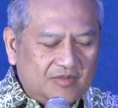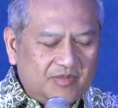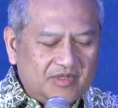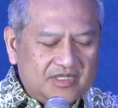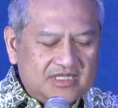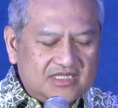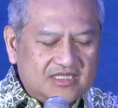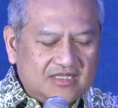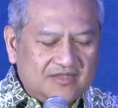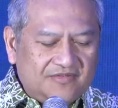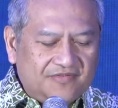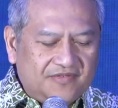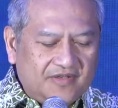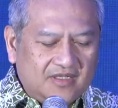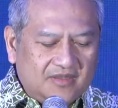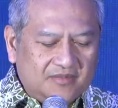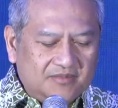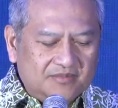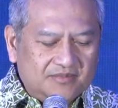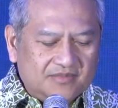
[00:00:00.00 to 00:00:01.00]
a recent
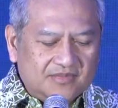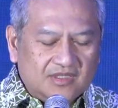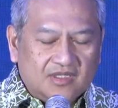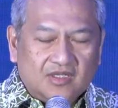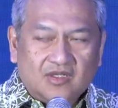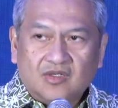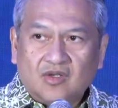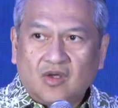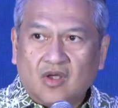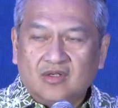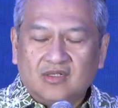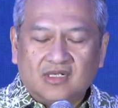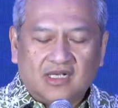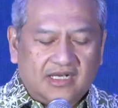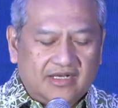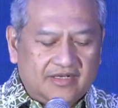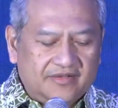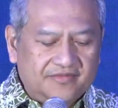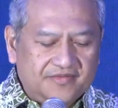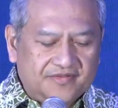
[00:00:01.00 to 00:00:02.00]
film,
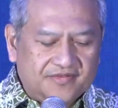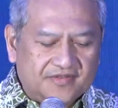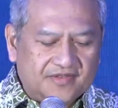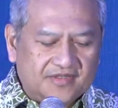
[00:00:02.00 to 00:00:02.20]
Conclave,